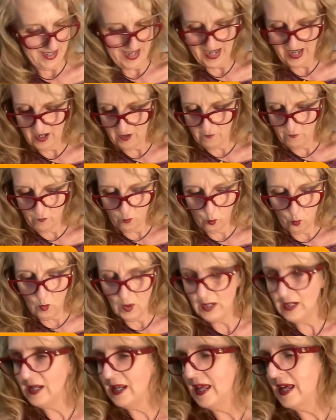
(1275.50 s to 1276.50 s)
have
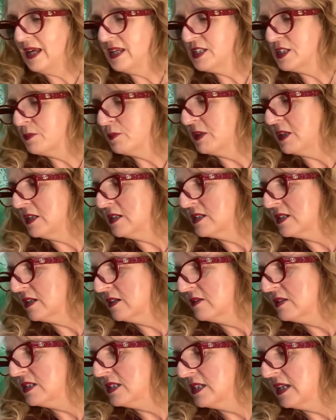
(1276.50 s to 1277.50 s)
one last piece. I'm going
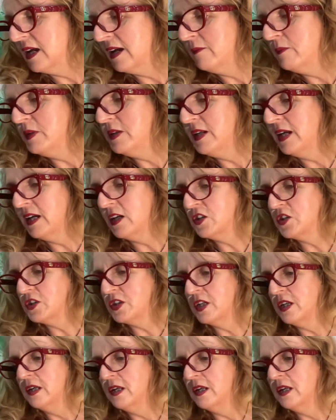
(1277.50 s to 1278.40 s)
to see. I've been actually